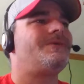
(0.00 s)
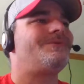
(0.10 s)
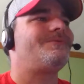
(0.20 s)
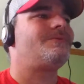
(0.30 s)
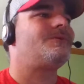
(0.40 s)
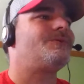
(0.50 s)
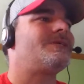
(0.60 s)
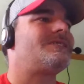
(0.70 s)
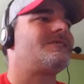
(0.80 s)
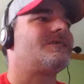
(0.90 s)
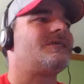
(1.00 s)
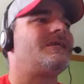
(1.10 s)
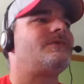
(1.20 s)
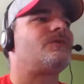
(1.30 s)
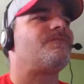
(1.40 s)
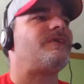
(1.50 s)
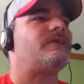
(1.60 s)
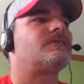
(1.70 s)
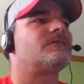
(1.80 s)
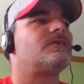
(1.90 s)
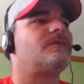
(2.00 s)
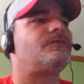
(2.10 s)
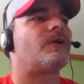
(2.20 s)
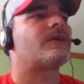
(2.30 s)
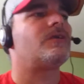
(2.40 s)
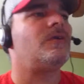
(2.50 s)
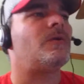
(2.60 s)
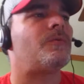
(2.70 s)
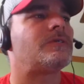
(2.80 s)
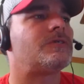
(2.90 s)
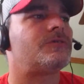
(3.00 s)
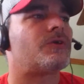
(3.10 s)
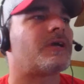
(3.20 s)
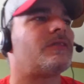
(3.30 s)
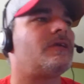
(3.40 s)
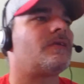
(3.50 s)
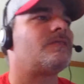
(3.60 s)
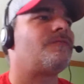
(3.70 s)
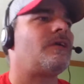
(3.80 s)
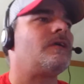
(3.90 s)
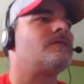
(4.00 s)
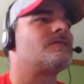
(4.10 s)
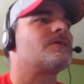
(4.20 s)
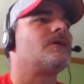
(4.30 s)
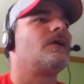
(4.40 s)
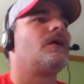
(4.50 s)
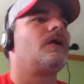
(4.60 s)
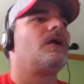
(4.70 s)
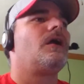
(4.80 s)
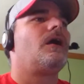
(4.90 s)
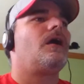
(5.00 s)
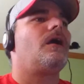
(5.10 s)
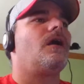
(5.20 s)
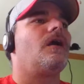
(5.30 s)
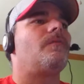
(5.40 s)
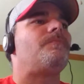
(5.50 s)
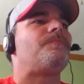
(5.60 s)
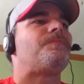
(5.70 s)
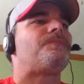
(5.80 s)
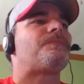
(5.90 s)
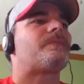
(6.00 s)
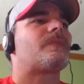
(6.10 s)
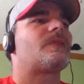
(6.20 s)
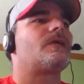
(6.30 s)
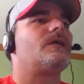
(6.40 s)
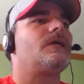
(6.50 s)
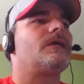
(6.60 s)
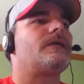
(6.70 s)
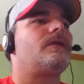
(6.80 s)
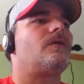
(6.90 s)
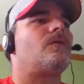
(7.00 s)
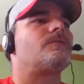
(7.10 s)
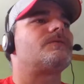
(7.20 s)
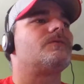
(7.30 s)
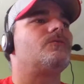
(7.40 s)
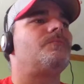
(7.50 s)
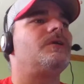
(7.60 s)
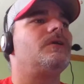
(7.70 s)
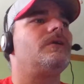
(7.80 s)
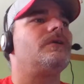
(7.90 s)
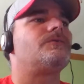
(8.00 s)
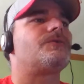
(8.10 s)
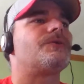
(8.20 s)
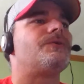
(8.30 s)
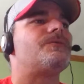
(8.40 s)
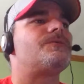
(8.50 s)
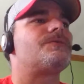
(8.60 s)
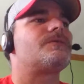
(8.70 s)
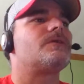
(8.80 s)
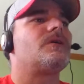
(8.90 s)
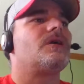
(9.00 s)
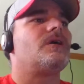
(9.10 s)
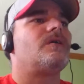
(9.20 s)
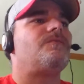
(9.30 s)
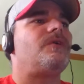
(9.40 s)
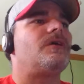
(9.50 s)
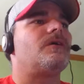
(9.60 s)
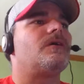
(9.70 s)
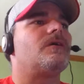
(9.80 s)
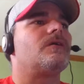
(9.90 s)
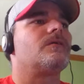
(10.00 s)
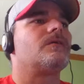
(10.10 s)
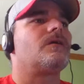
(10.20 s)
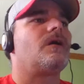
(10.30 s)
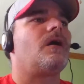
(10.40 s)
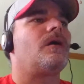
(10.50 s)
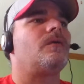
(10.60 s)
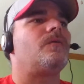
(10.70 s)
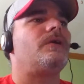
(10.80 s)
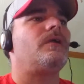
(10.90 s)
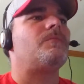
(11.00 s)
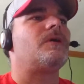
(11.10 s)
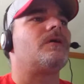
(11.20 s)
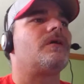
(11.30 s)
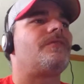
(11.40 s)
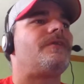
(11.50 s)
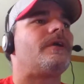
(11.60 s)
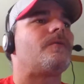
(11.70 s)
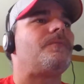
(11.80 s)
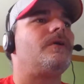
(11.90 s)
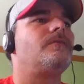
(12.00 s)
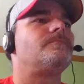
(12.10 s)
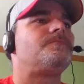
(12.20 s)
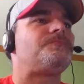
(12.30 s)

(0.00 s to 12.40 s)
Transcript: You can do it intravenously, direct, which is directly into the veins. Um, it can also be introduced via autohemotherapy,